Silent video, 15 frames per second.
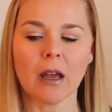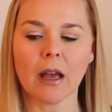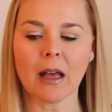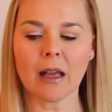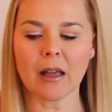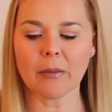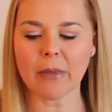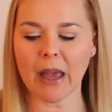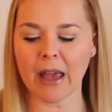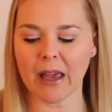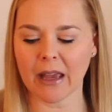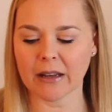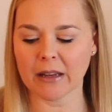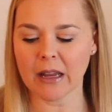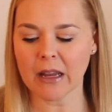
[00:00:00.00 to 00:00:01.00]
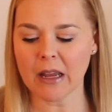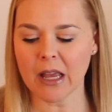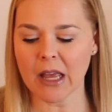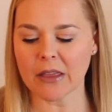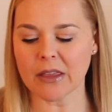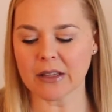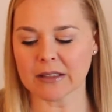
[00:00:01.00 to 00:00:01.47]
And
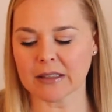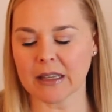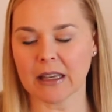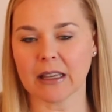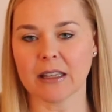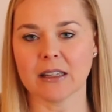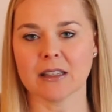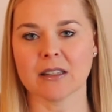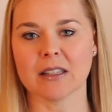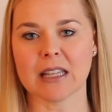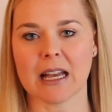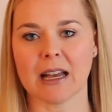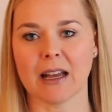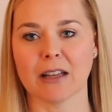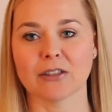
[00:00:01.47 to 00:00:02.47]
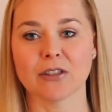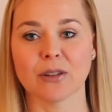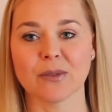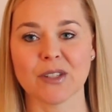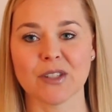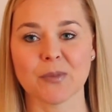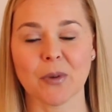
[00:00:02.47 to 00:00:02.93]
this is
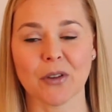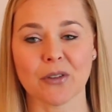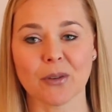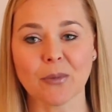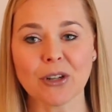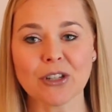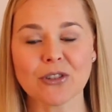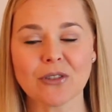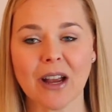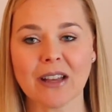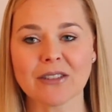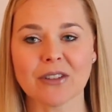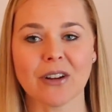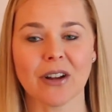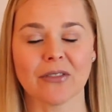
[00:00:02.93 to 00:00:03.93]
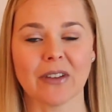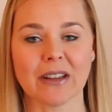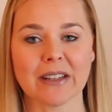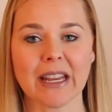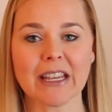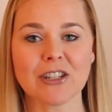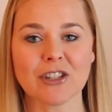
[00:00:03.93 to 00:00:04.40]
serves as both a moisturizer, a
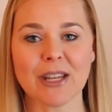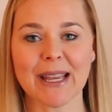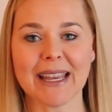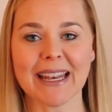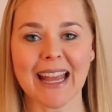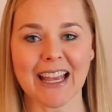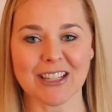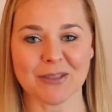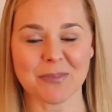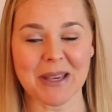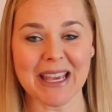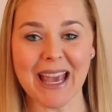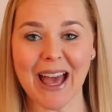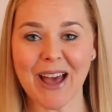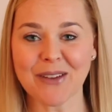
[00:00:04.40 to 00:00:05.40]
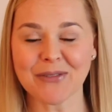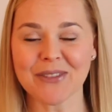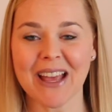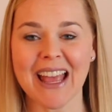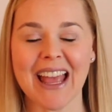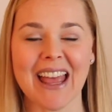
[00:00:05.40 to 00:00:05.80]
foundation, SPF.